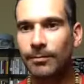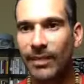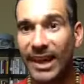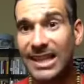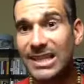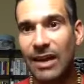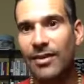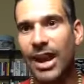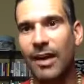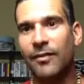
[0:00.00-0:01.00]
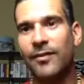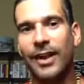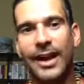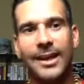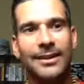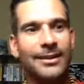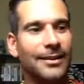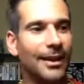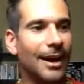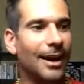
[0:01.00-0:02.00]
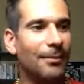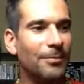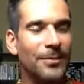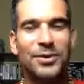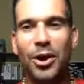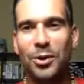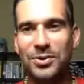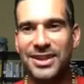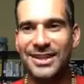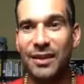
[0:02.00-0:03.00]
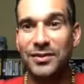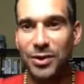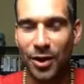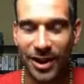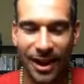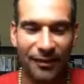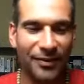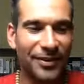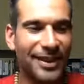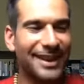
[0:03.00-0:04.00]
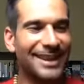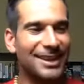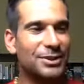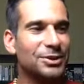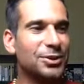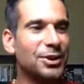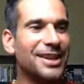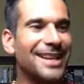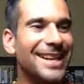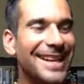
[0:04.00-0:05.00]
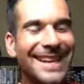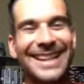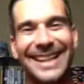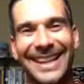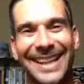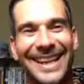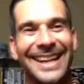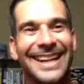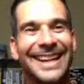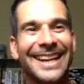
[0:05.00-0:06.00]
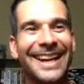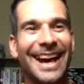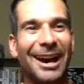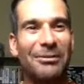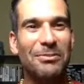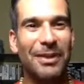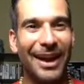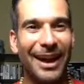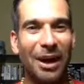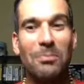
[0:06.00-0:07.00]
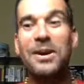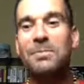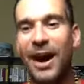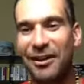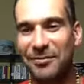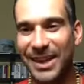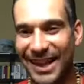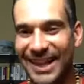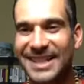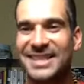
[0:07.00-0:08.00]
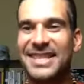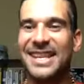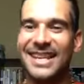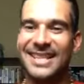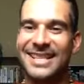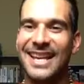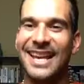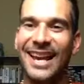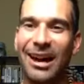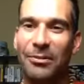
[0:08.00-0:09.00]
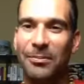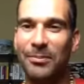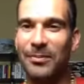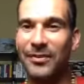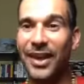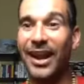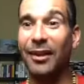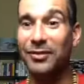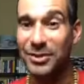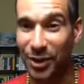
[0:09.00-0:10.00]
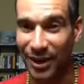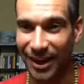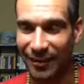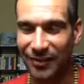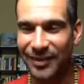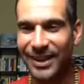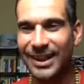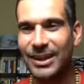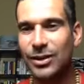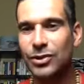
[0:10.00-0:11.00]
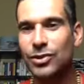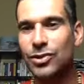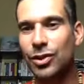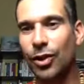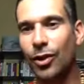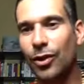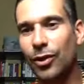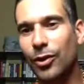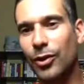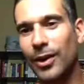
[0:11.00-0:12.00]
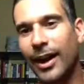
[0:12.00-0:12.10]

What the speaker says: is love enough? And the title says love is not enough. So clearly a big part of me at least thinks that that love is not enough. So